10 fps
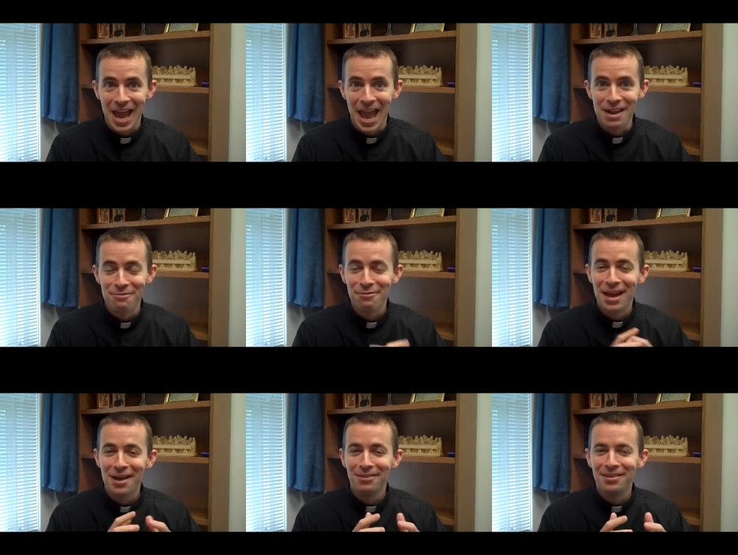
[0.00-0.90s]
and
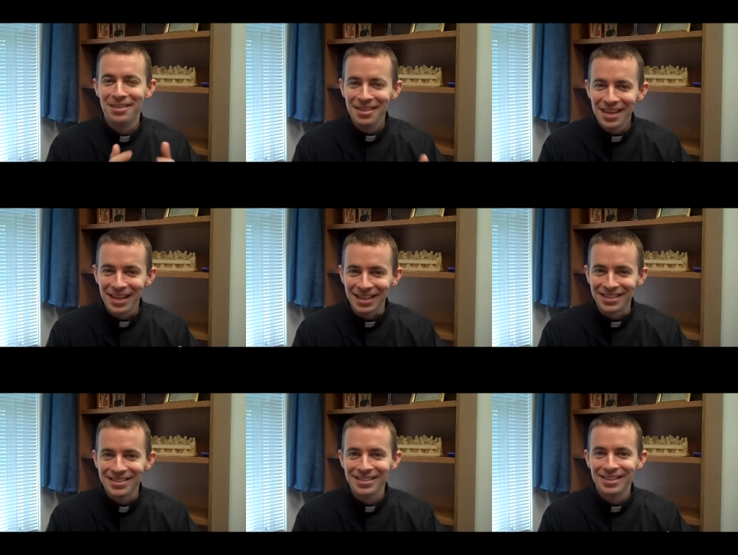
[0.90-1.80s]
found
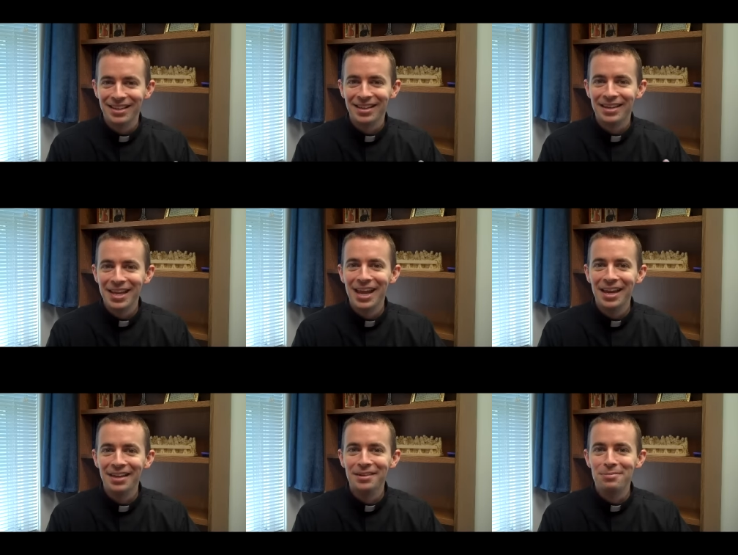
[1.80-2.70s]
this
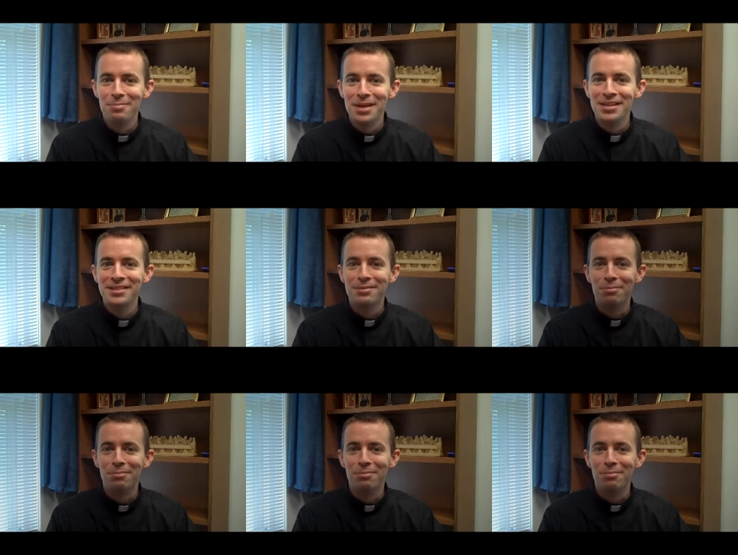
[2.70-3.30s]
can't miss